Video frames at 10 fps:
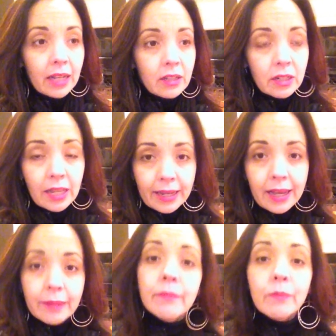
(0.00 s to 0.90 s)
I look like
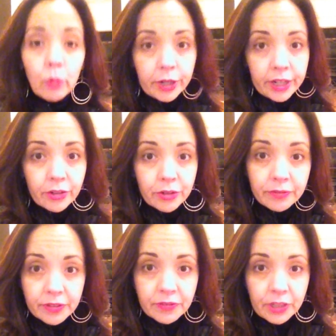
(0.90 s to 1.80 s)
I'm
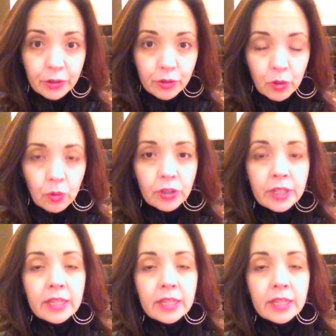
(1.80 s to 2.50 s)
150 years old.